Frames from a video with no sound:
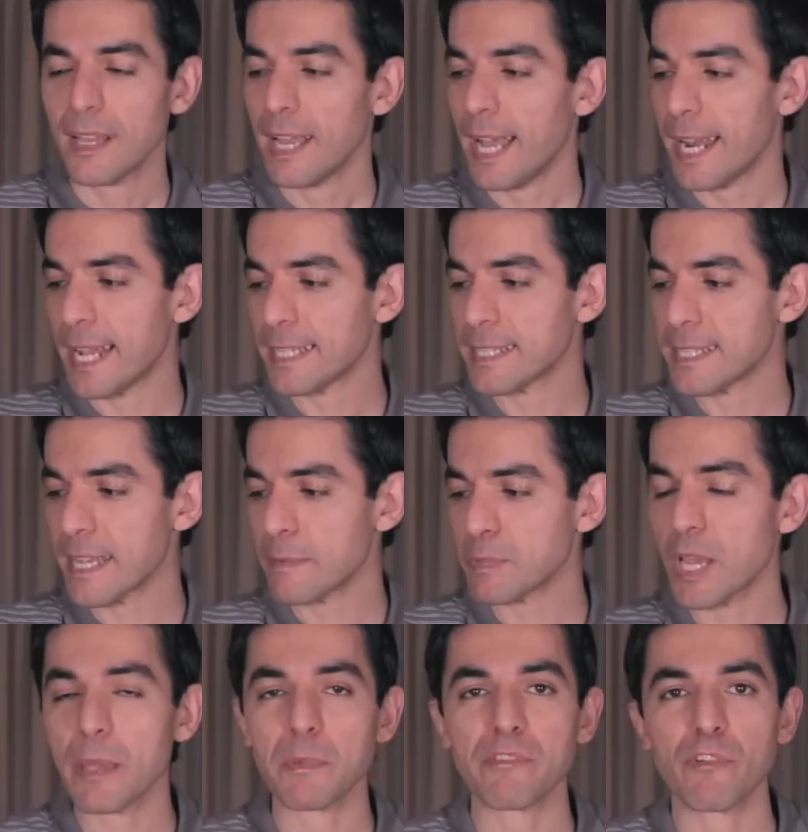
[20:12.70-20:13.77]
And at the same
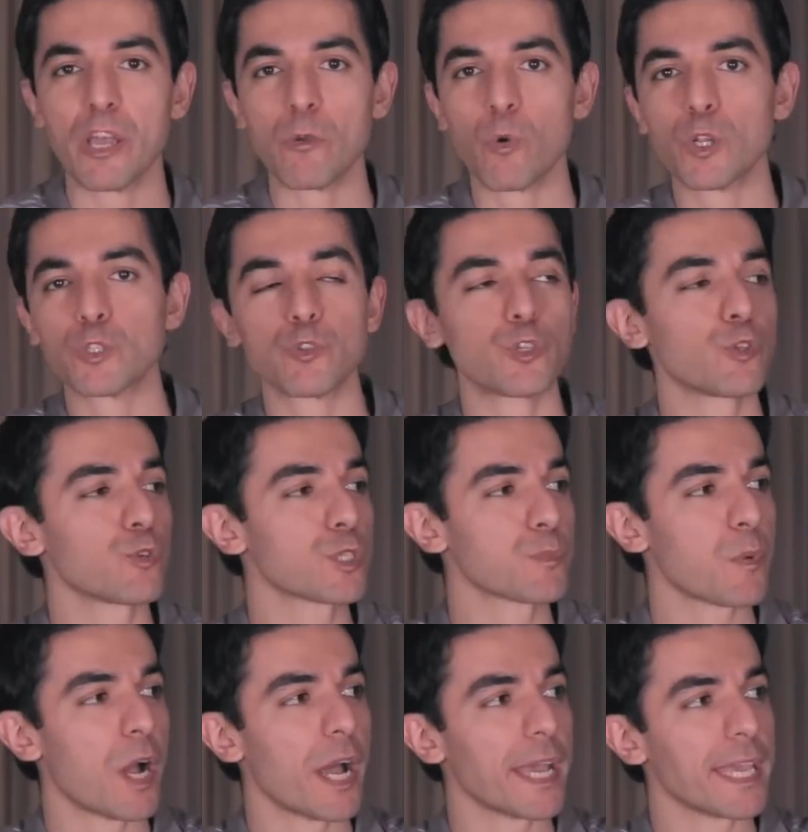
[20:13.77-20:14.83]
time, if I want to use
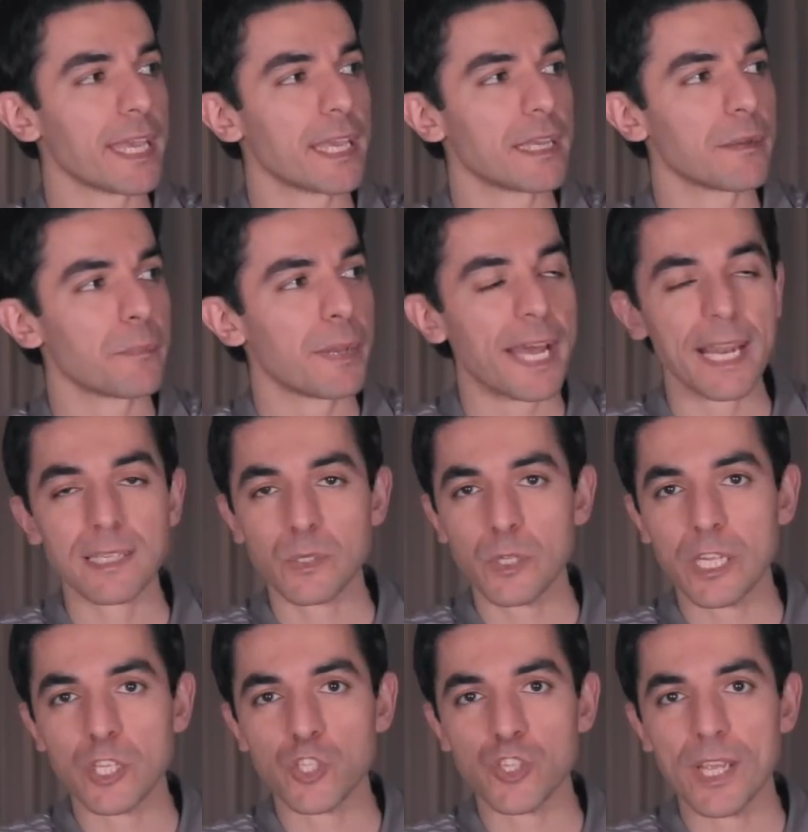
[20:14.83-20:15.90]
my
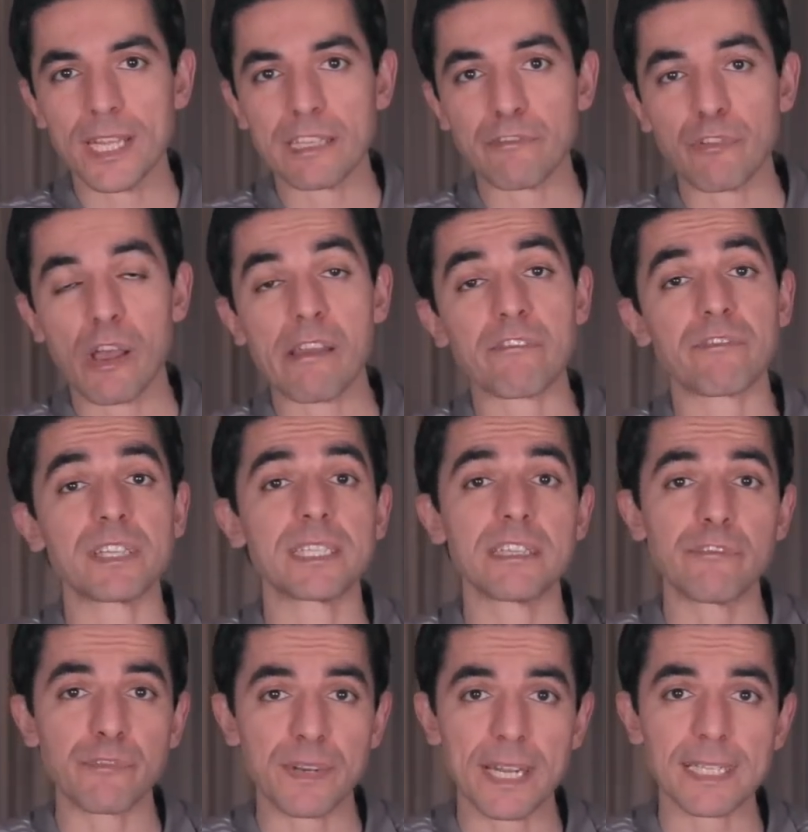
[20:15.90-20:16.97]
Panasonic G85 with
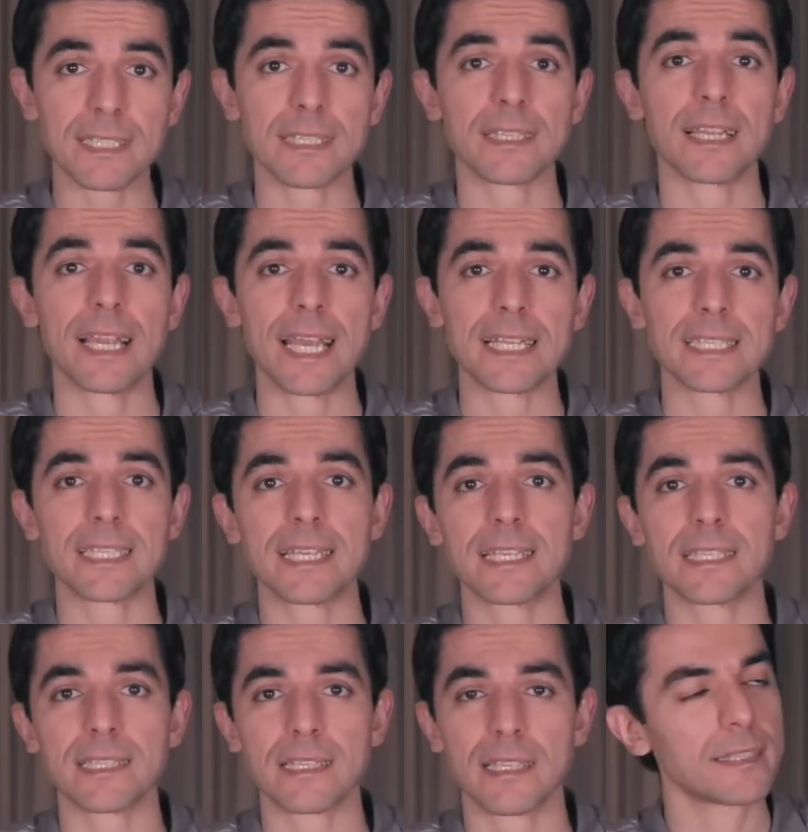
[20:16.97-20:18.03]
different
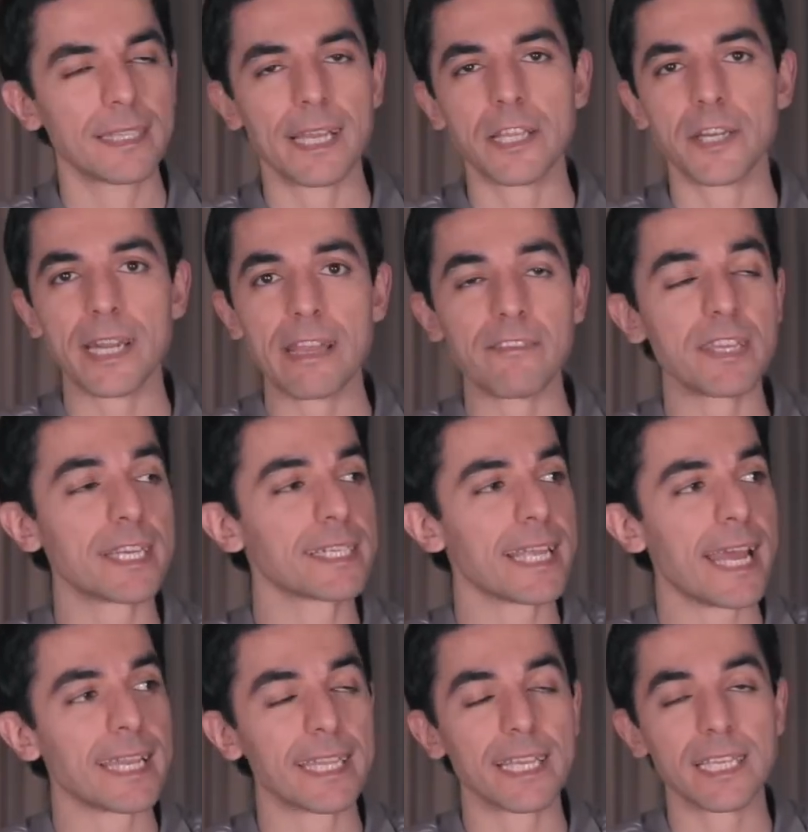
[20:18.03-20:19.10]
lenses that are heavier
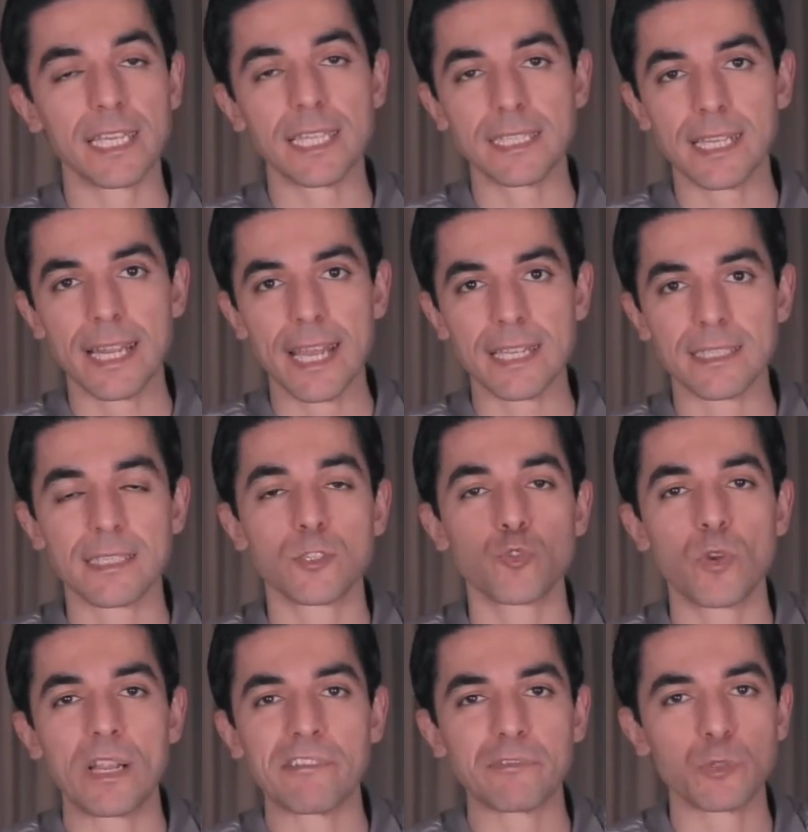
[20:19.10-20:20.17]
than the kit lens
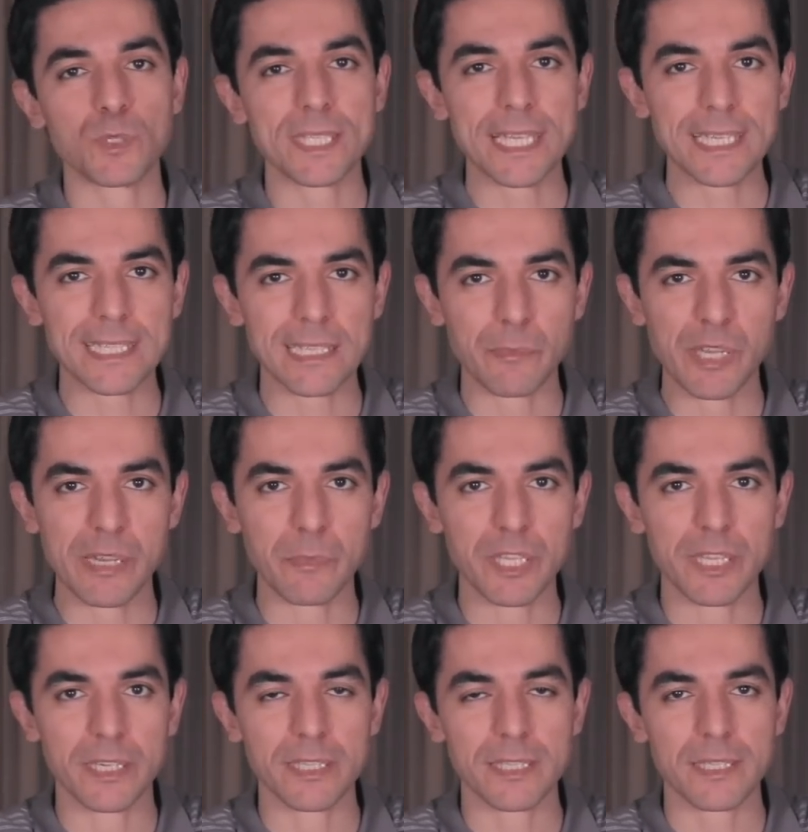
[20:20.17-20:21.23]
12 to 60
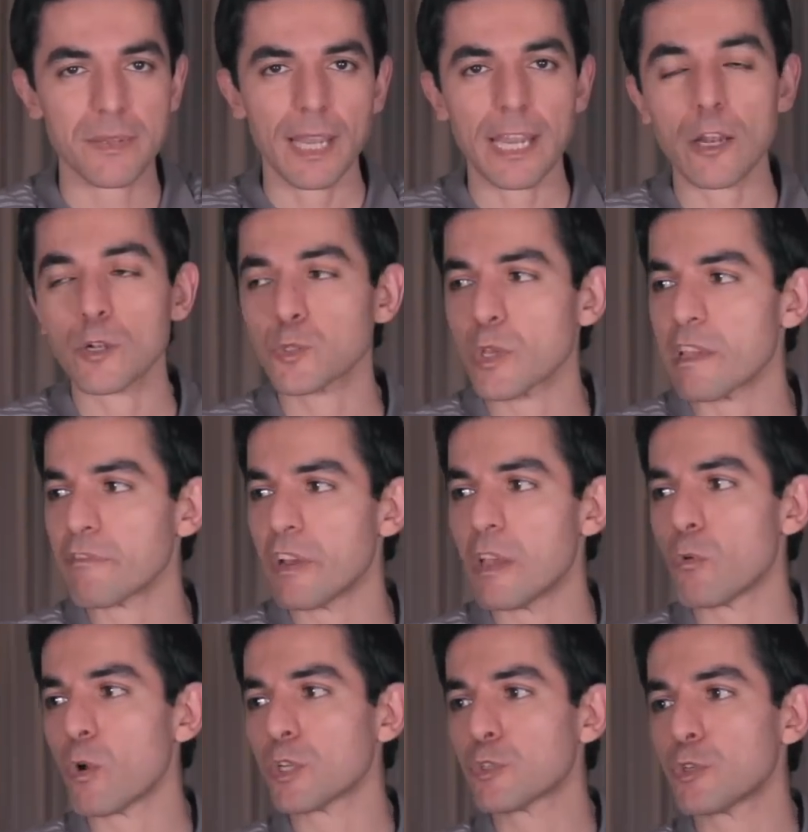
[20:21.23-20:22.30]
millimeters, and also if I
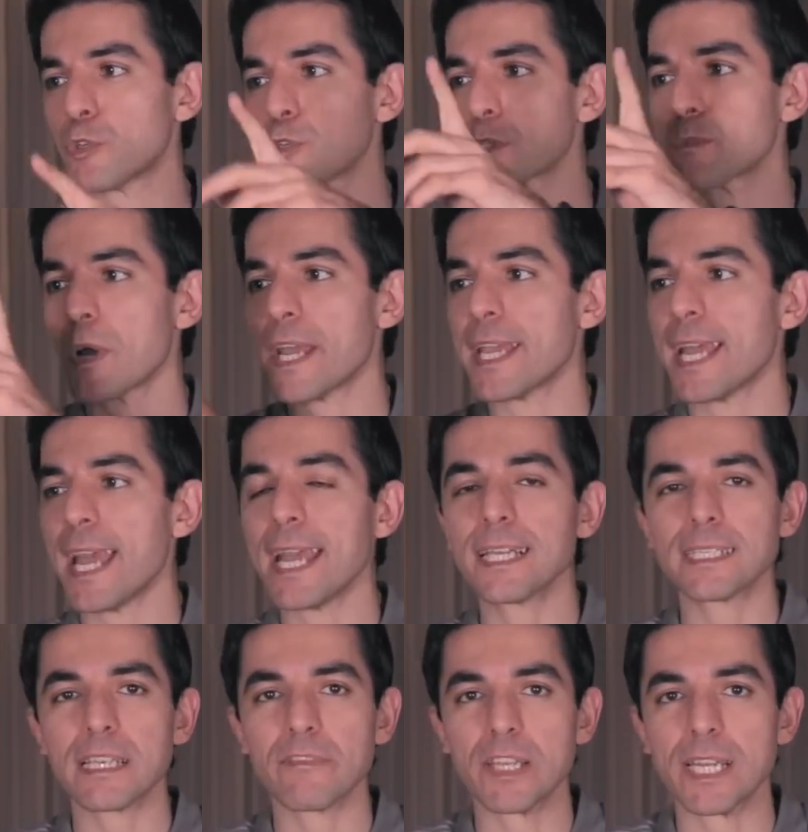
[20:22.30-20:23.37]
want to use my
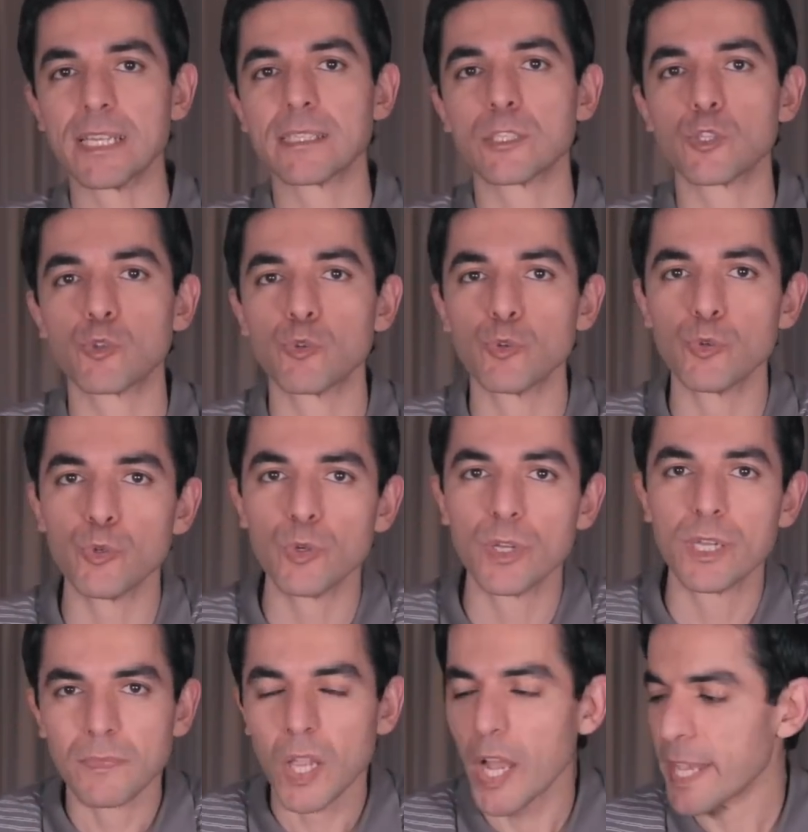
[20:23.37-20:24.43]
A7S II,
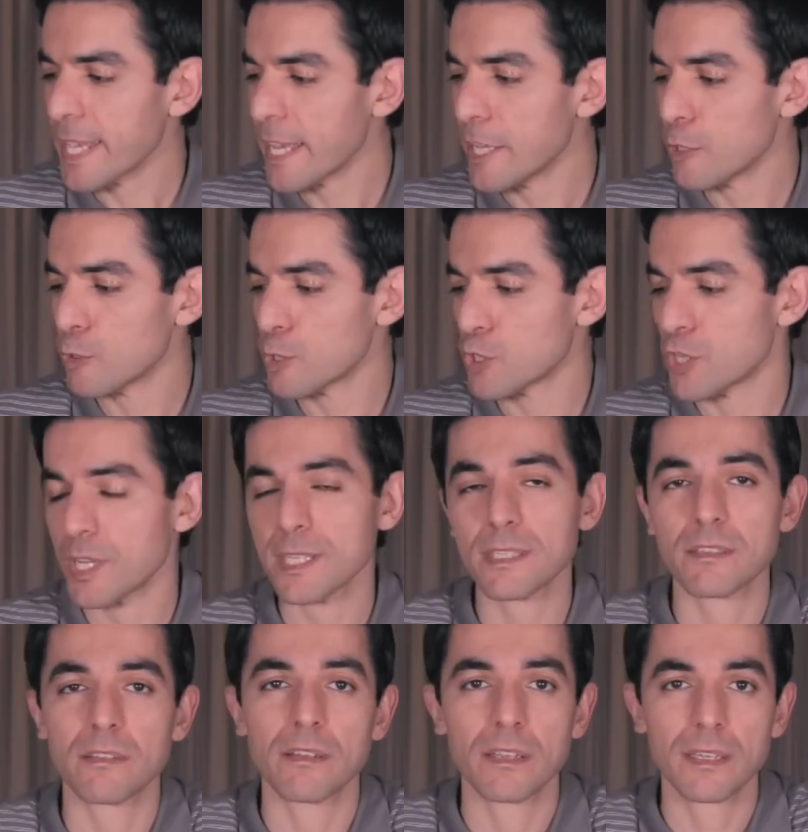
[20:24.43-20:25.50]
I can use just